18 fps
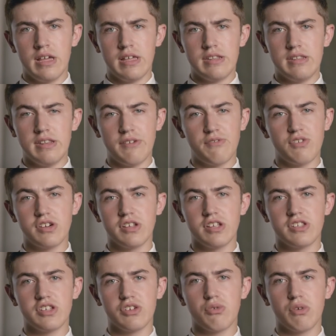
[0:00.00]
never to
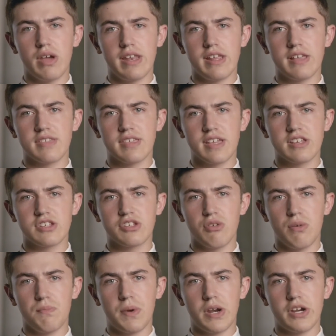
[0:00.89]
do anything to
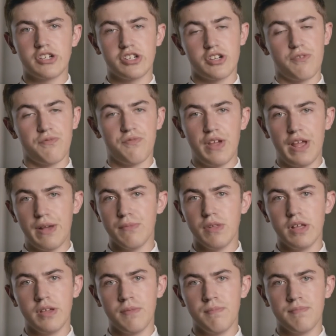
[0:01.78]
embarrass your
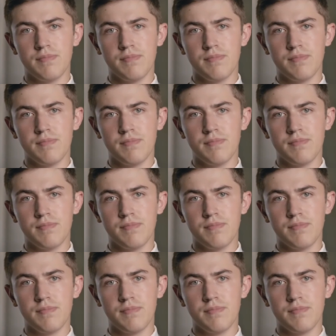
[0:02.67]
family,